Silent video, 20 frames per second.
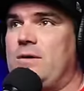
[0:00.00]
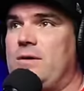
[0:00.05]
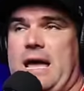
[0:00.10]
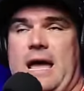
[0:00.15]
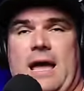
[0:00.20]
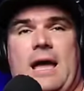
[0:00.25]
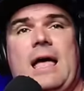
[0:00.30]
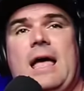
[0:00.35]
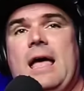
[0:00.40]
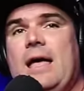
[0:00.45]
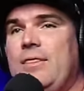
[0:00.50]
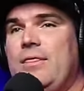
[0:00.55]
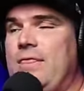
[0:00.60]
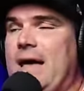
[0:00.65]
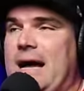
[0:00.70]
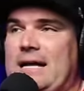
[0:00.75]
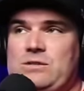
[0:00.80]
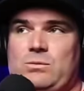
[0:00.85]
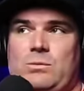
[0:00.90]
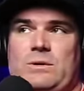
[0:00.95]
Okay,
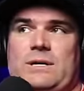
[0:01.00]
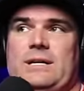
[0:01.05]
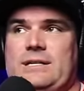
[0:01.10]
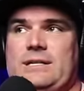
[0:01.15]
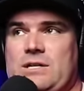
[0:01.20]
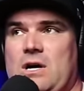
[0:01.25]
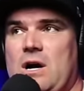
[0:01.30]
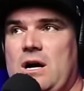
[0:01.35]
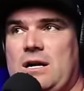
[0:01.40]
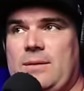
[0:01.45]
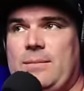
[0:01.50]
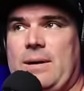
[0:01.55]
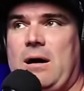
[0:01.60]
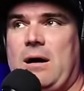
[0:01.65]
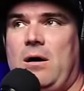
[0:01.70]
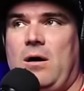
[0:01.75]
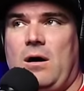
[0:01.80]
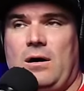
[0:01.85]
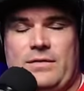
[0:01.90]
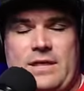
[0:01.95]
that's what we're going to talk
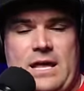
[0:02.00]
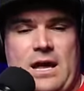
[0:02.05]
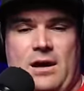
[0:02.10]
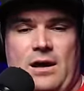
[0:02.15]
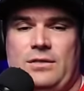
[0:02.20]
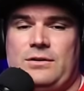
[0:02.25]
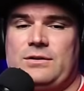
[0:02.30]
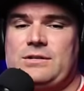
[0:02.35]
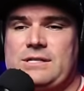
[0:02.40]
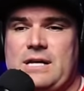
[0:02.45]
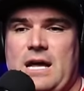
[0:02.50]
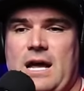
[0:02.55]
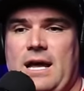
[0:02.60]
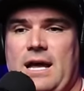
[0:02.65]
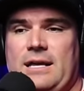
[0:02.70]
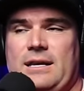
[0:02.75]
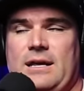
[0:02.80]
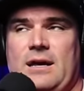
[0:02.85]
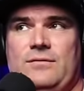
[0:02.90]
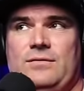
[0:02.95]
about on the other
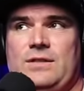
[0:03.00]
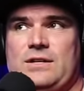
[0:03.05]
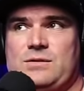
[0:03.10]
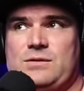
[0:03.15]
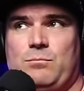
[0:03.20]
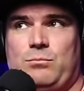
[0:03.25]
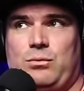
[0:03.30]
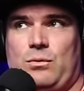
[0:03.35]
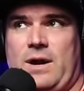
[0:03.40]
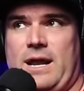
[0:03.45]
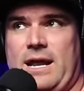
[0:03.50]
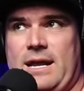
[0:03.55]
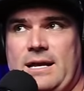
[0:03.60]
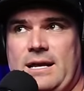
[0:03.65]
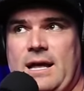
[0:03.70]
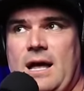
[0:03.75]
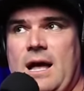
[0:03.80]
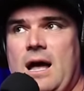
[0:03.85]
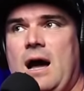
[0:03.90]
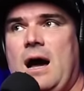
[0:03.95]
side of this break.